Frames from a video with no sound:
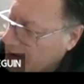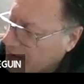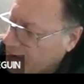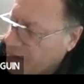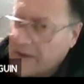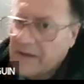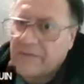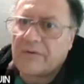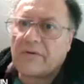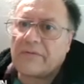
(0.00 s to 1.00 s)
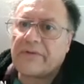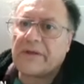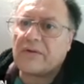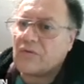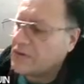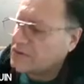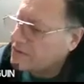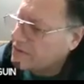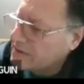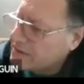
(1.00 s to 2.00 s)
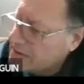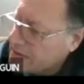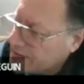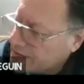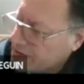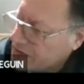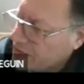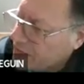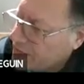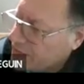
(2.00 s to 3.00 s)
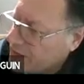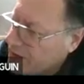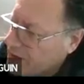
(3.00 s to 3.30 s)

in favor of the null. So this is the region for